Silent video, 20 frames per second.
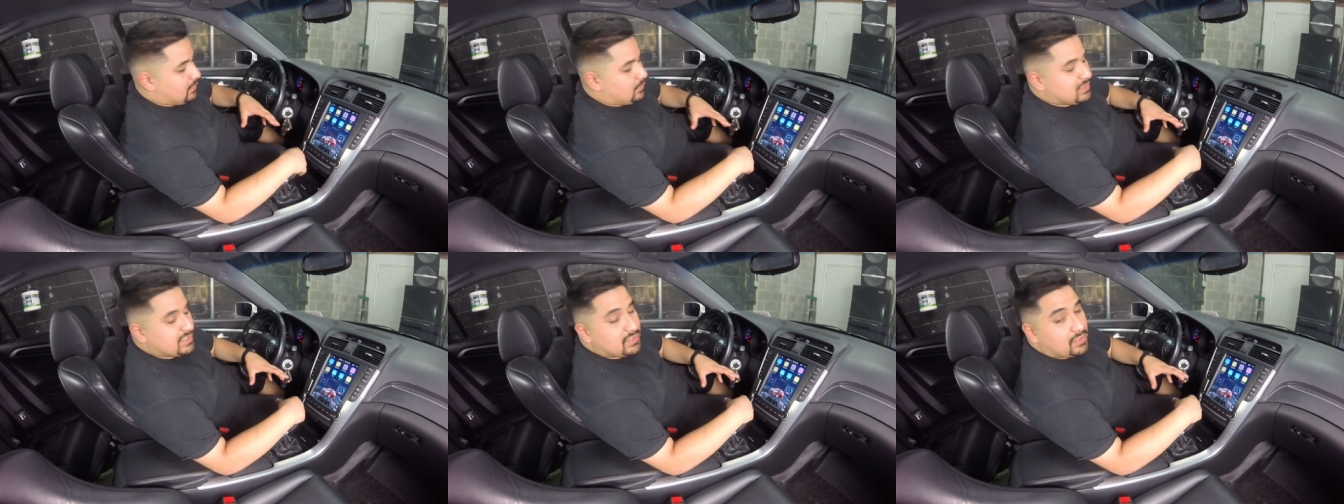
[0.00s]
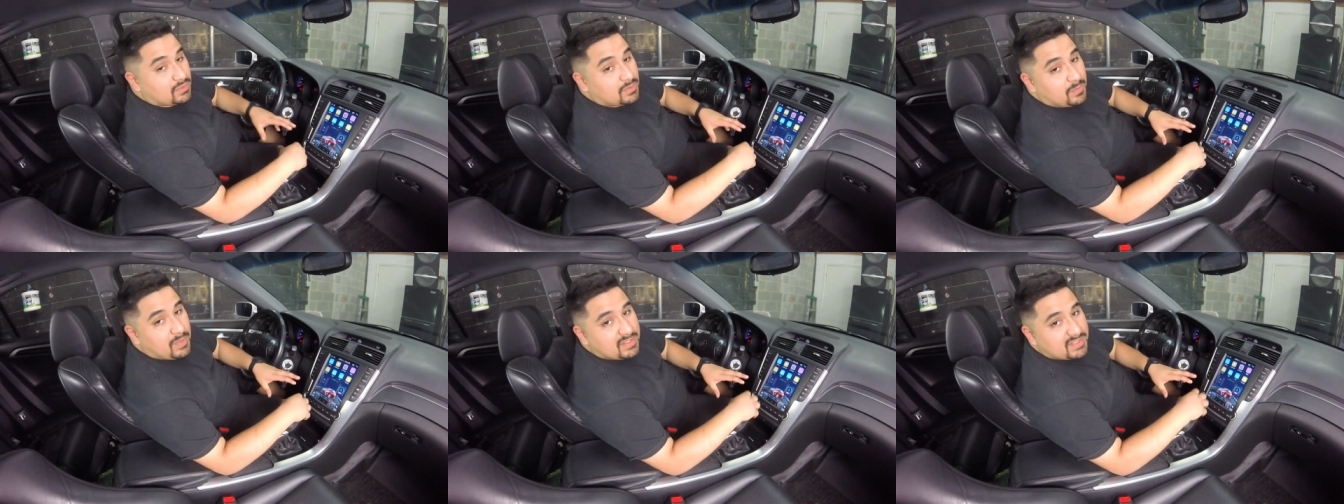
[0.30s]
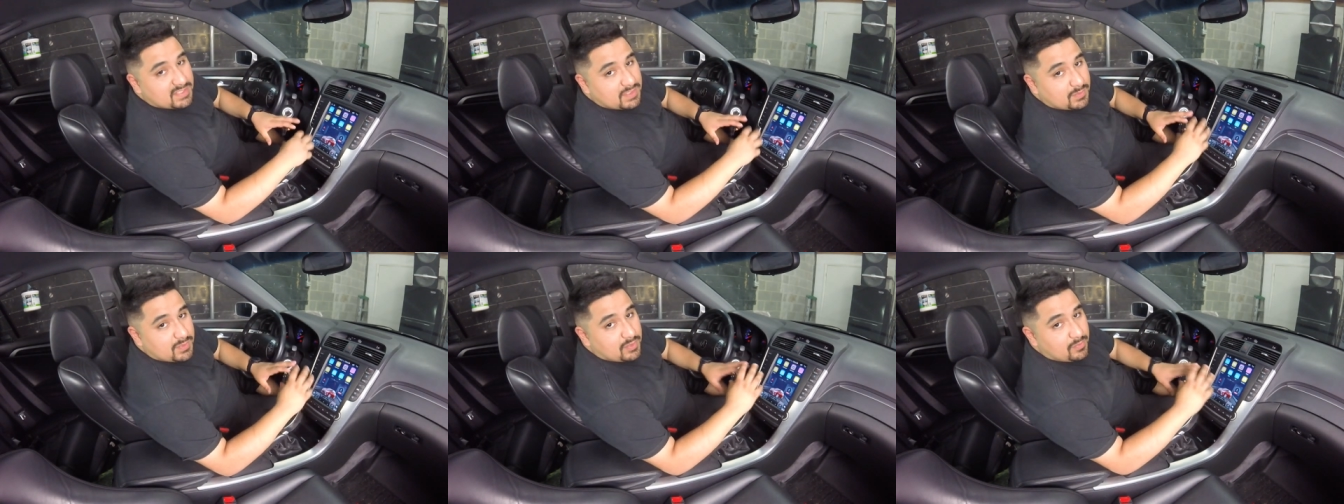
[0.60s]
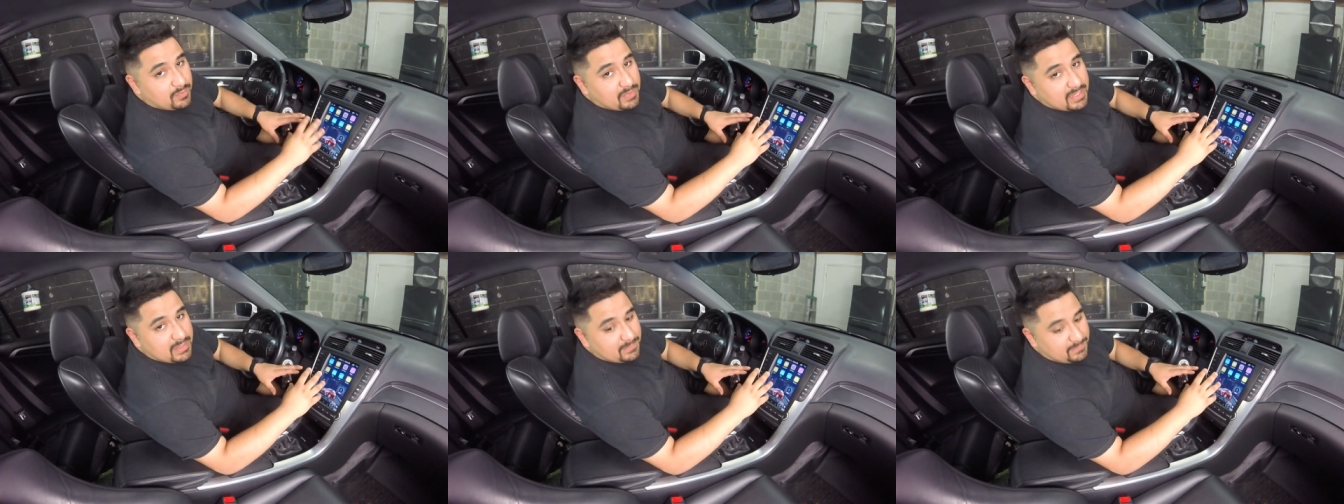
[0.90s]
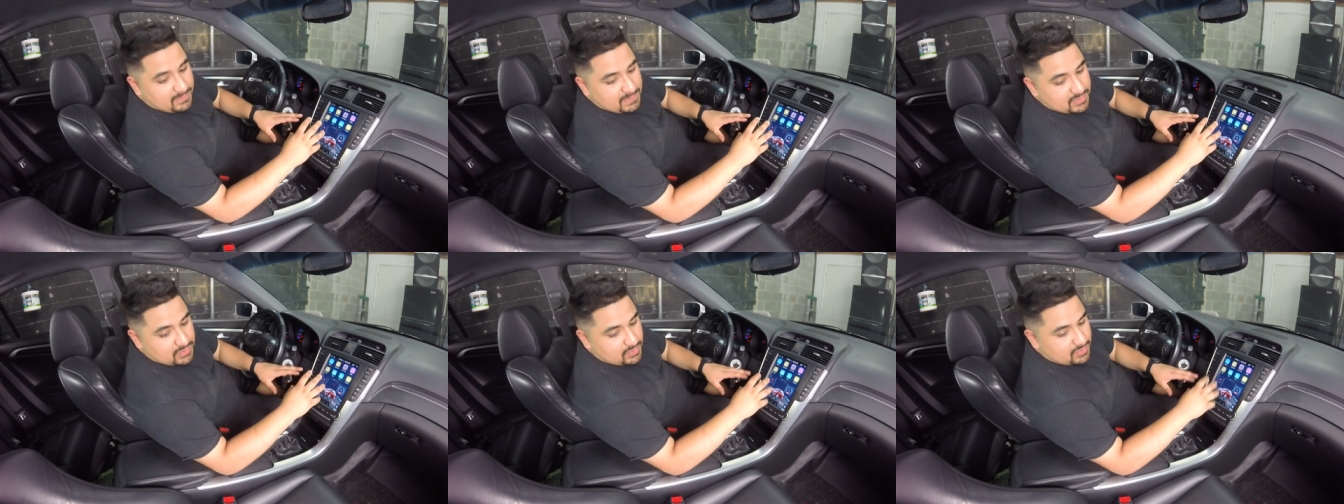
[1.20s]
Now that we talked about some of the
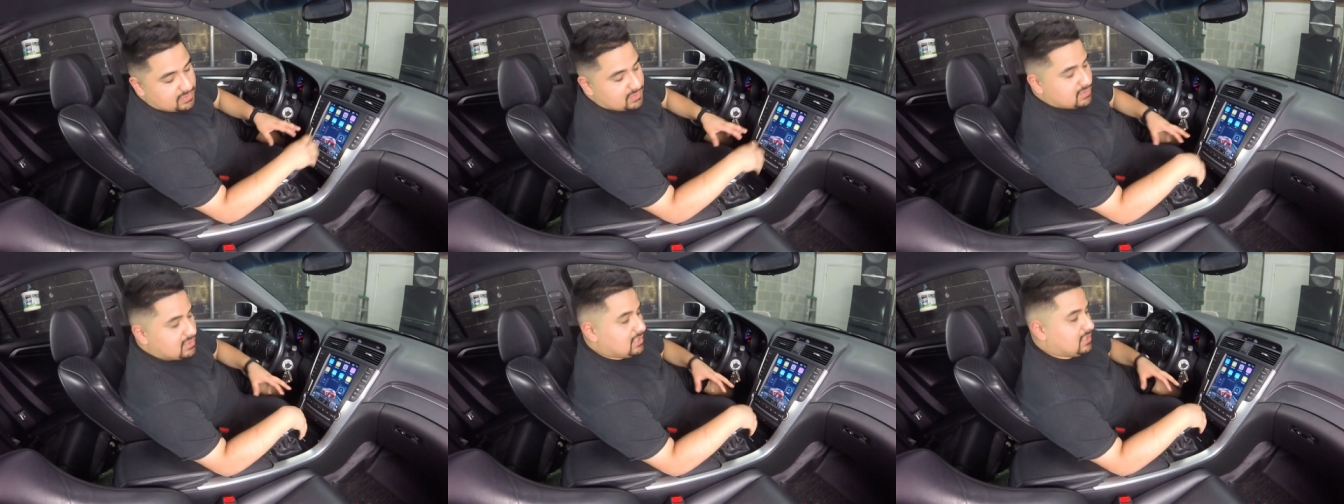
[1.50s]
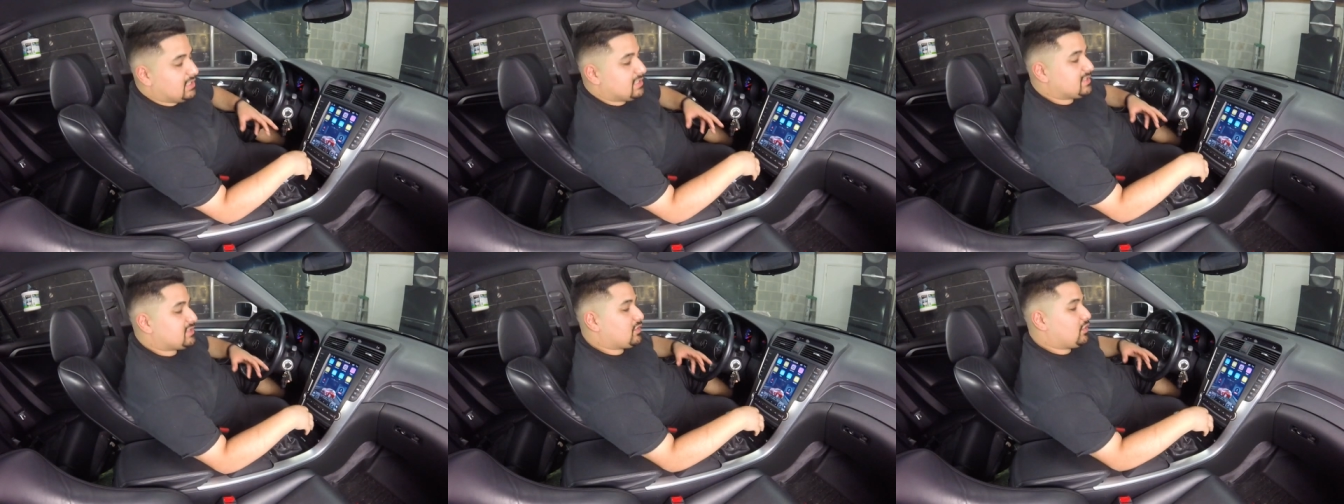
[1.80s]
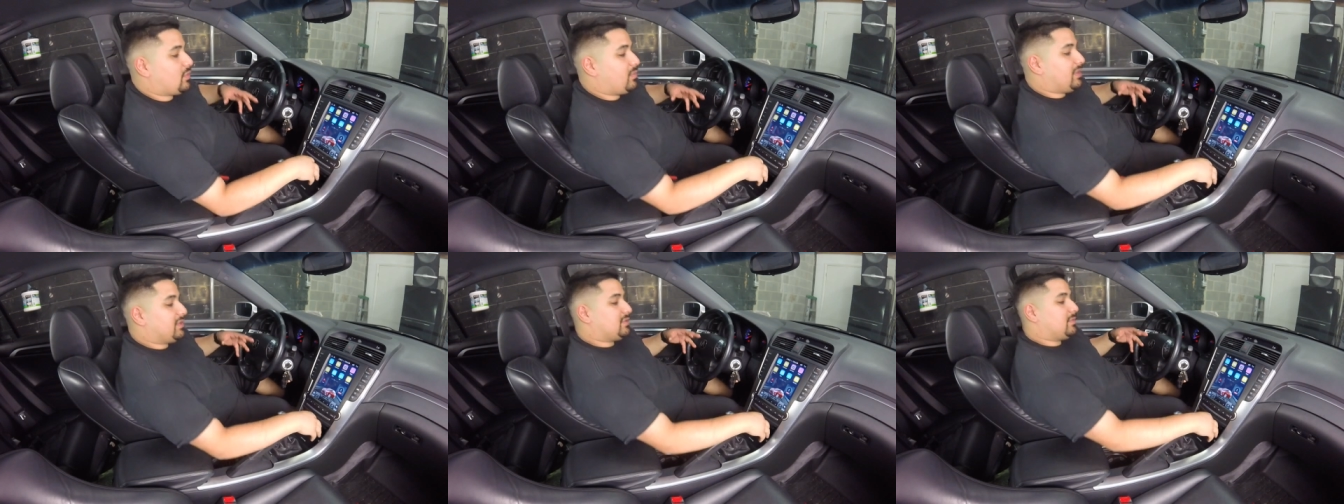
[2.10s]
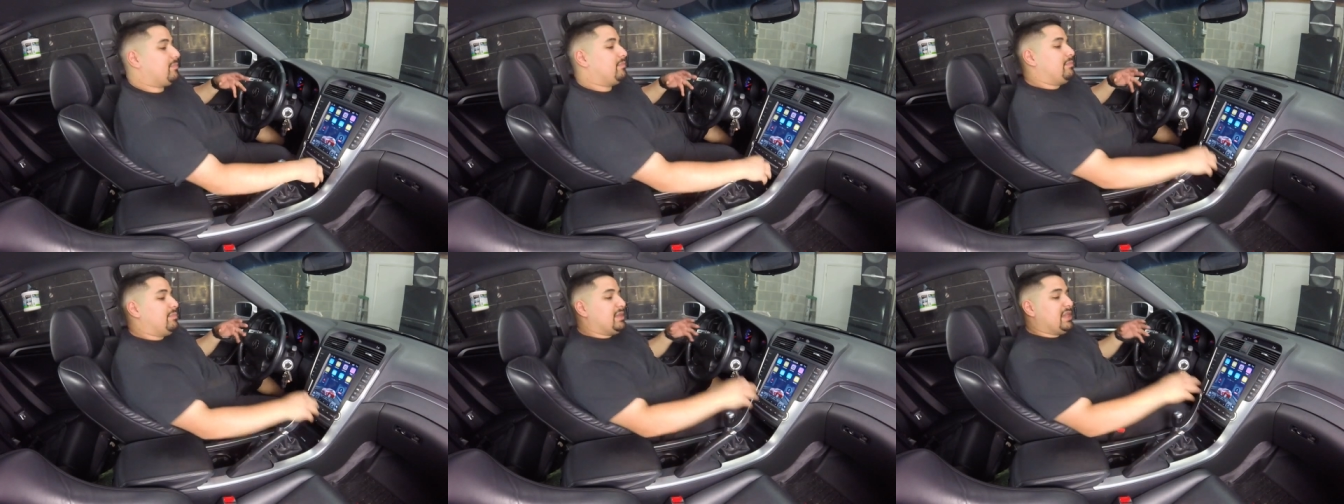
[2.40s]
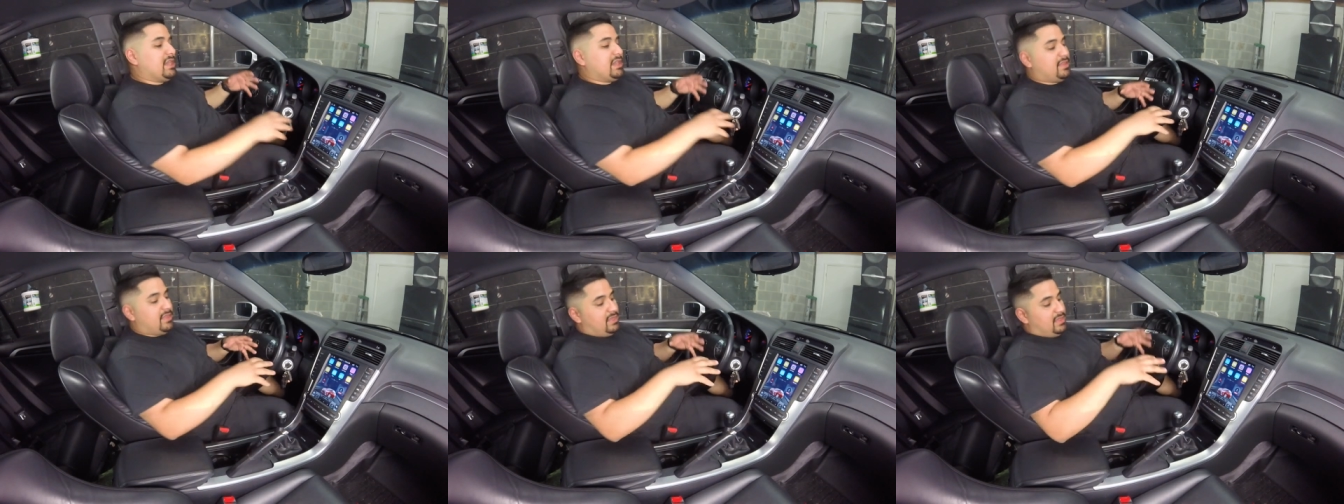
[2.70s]
main features, let's talk about the
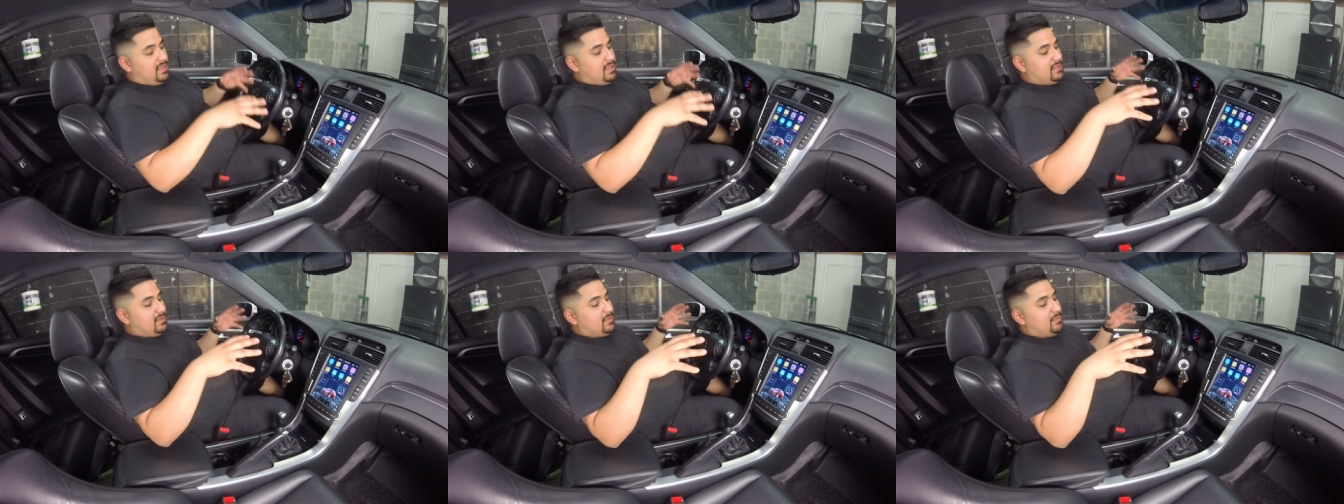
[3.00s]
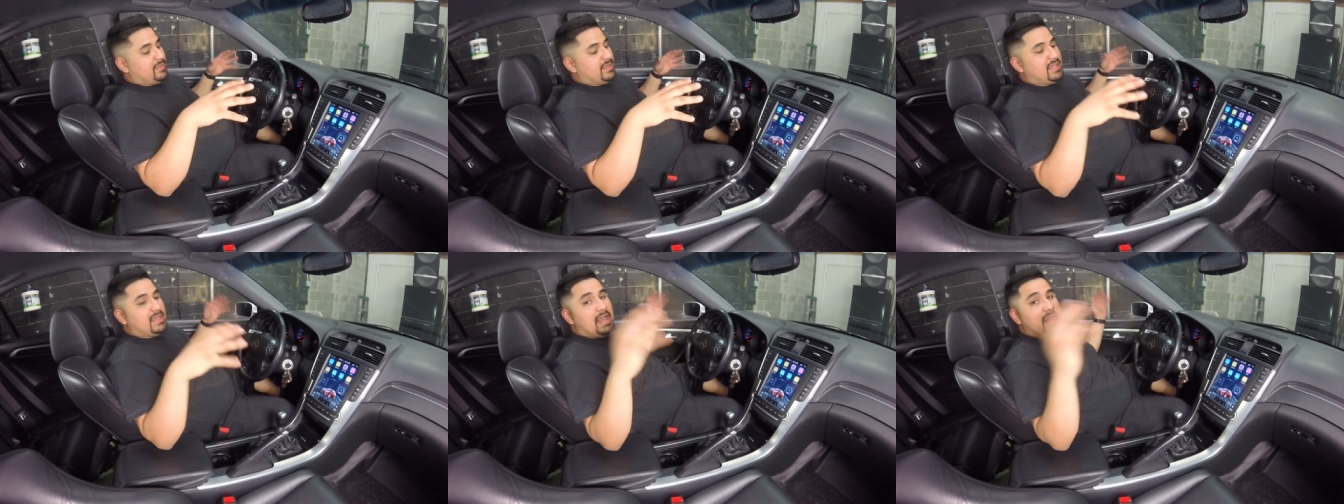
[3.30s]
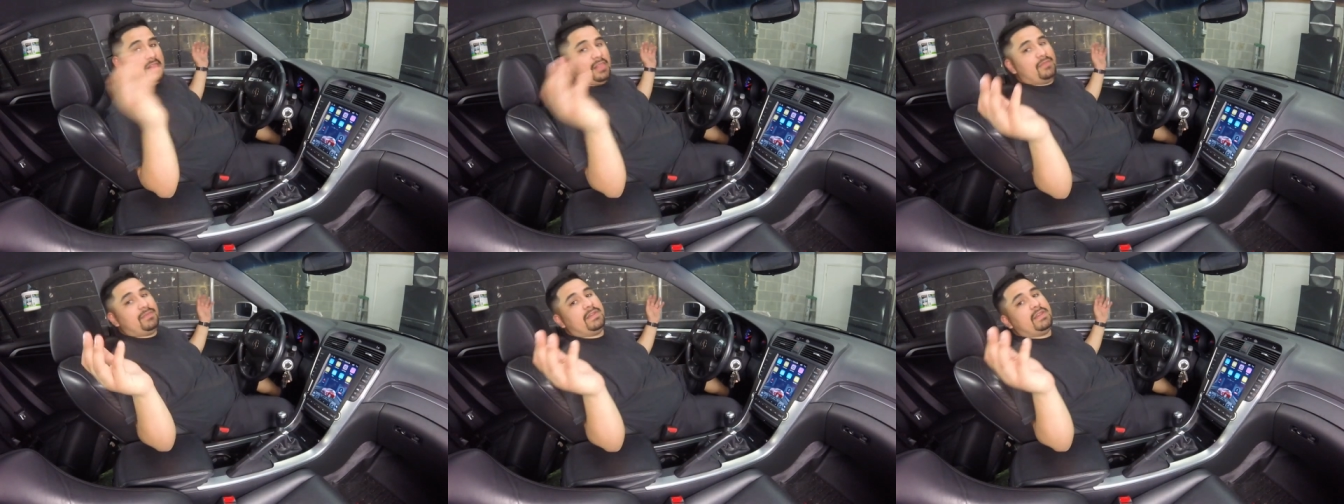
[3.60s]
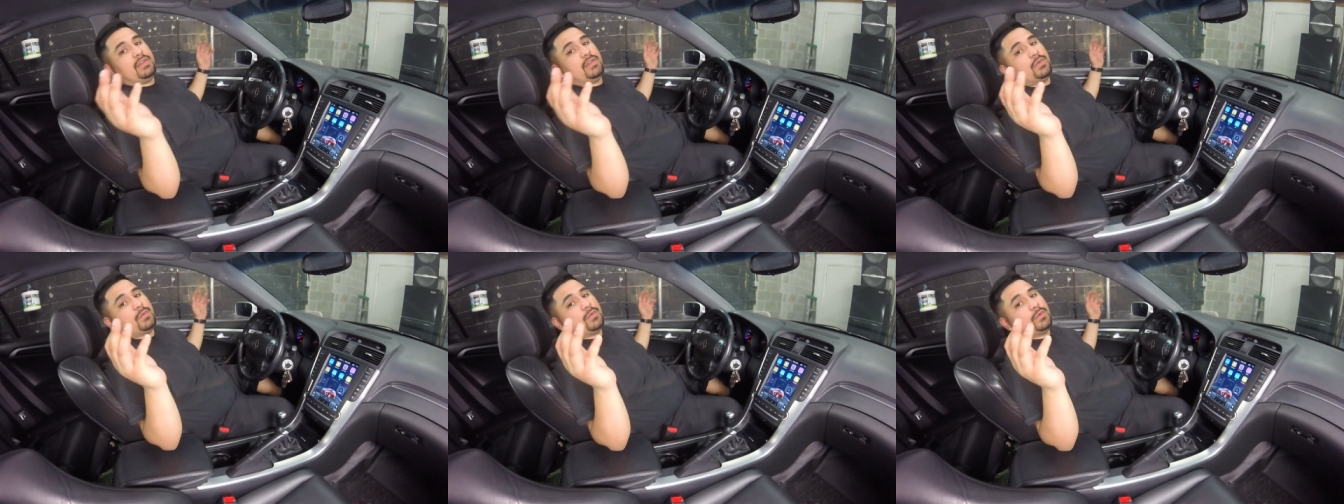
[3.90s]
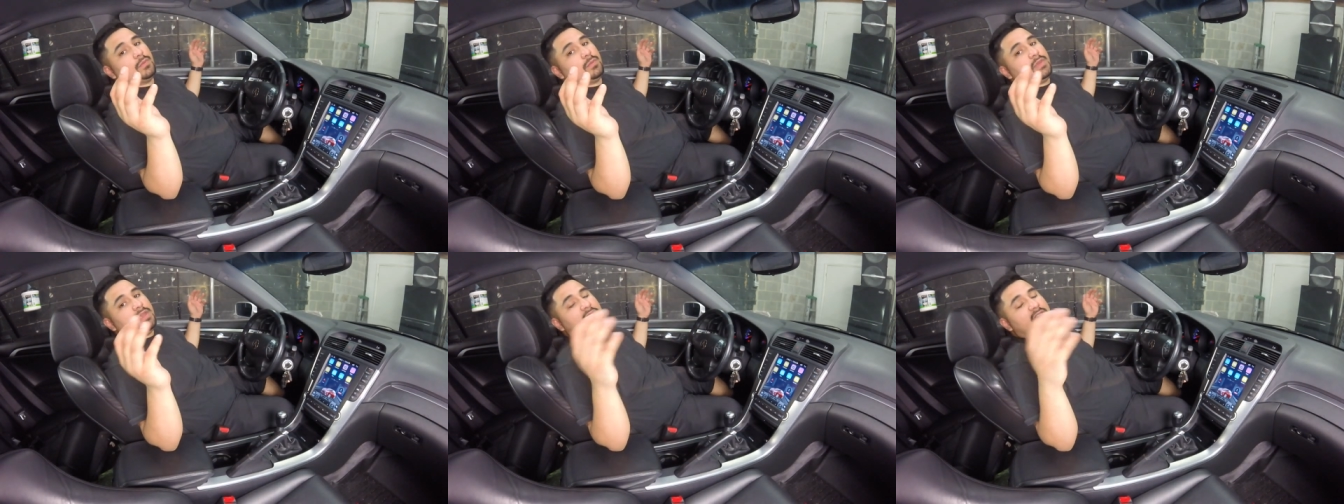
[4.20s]
big thing, the big elephant in the
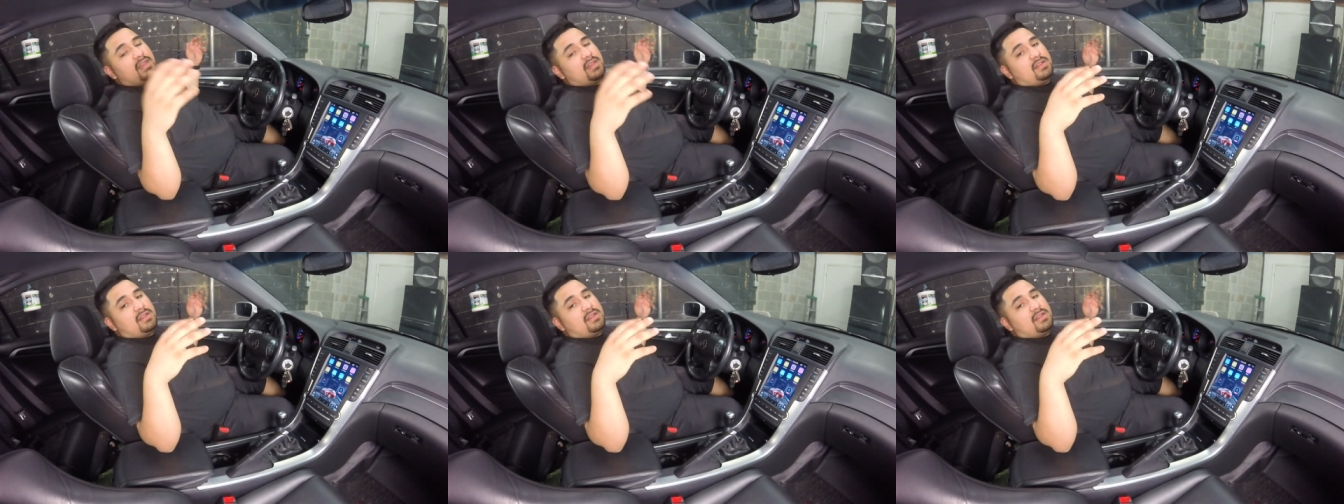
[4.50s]
room.